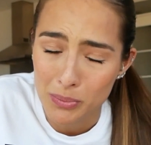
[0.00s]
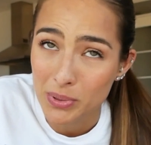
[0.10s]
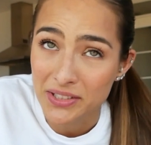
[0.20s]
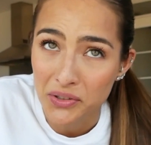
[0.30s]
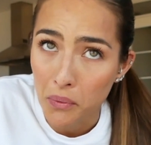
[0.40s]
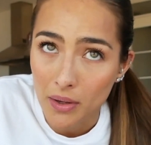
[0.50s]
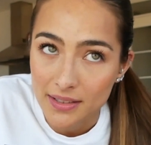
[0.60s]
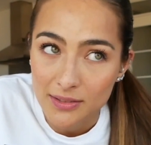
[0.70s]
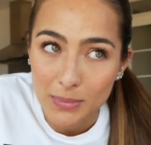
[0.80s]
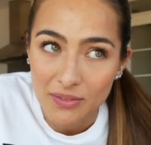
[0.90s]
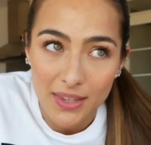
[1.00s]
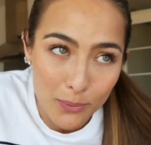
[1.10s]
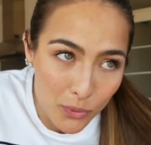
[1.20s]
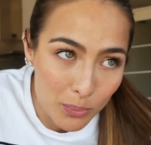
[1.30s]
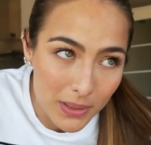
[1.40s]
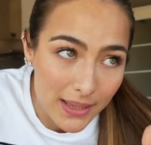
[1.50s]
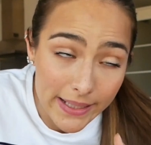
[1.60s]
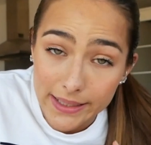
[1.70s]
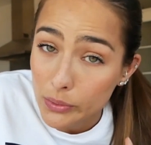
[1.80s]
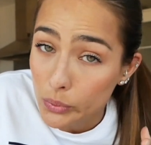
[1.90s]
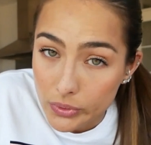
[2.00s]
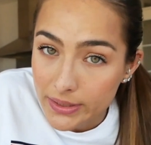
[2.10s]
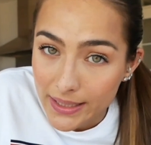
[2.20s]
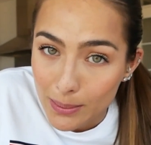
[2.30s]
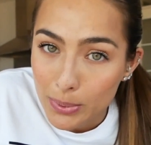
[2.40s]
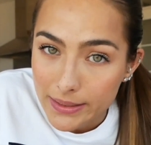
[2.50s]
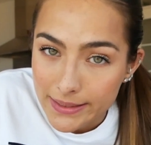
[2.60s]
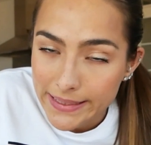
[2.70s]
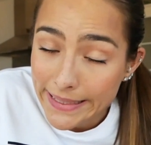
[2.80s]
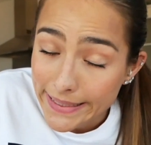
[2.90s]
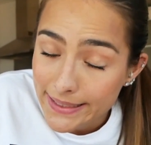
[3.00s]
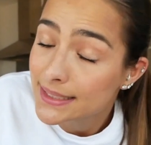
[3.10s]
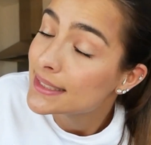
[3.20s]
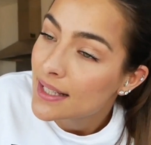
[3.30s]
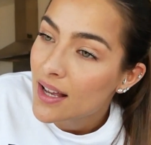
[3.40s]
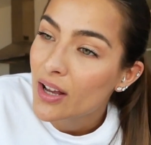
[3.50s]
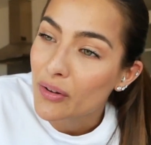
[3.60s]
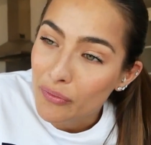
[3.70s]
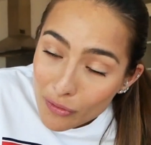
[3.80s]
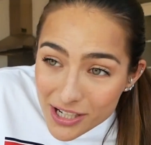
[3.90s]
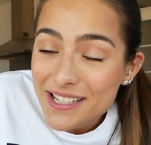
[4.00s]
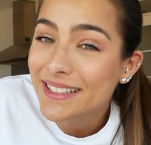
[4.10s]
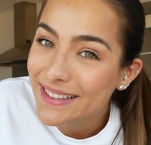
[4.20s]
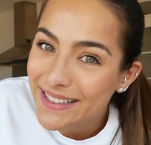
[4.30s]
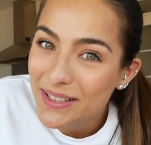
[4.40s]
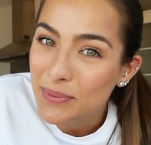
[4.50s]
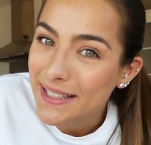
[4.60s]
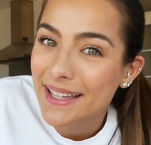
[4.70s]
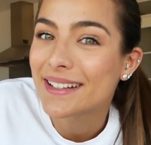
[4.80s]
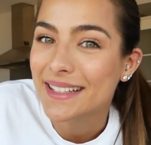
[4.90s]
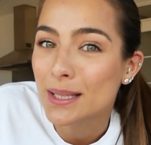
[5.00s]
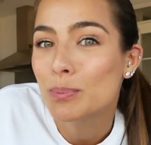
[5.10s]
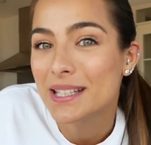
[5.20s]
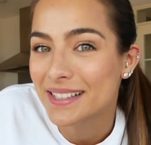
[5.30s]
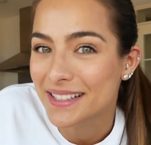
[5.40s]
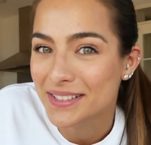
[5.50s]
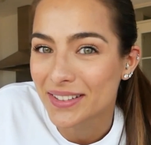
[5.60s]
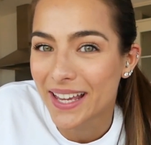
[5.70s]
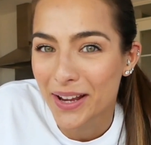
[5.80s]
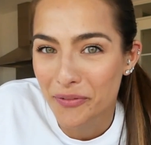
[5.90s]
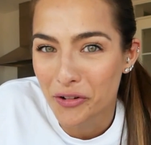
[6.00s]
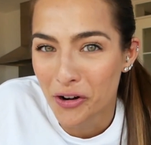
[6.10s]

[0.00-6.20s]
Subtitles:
would be so awesome if that would be like the whole day, but unfortunately we cannot eat pizzas all day, of